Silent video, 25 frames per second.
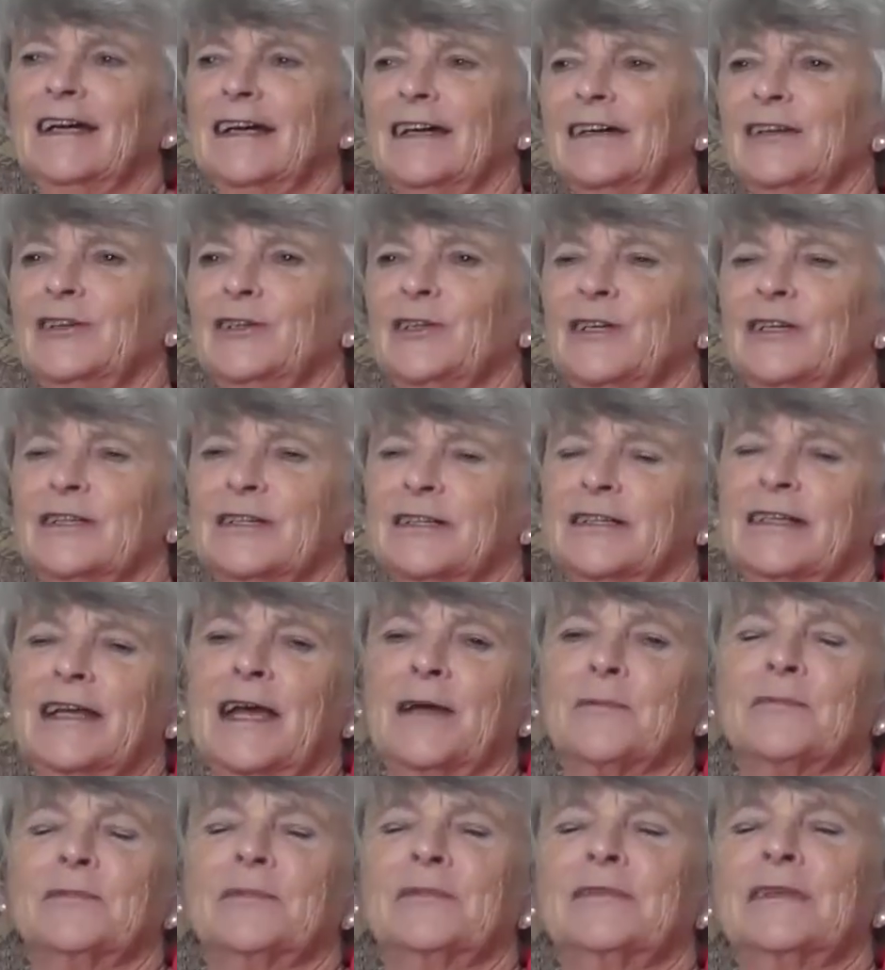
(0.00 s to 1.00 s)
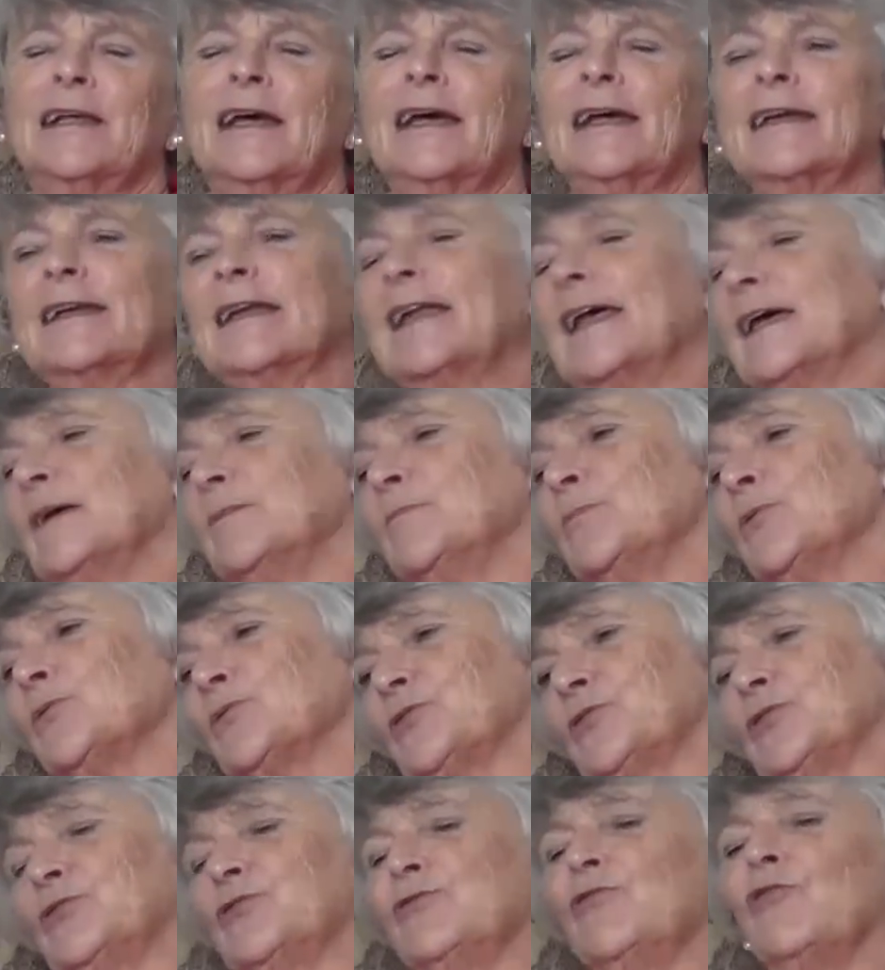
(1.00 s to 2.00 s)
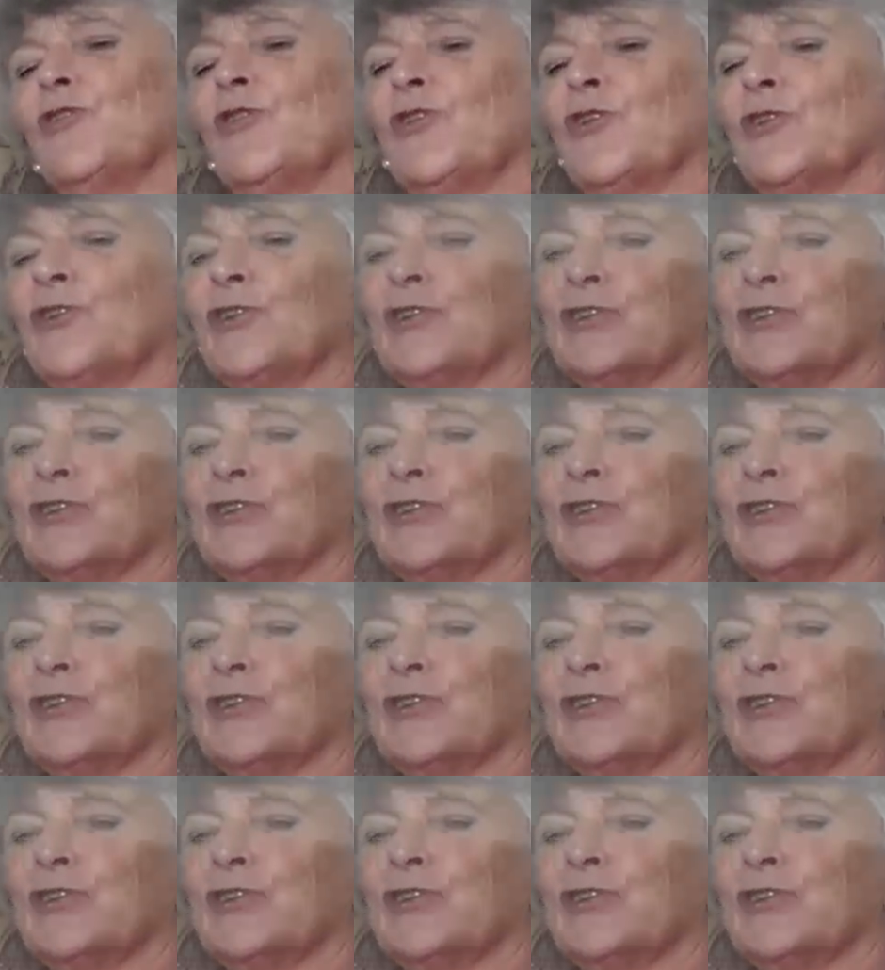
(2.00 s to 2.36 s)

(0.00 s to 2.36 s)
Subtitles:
And they had late buses for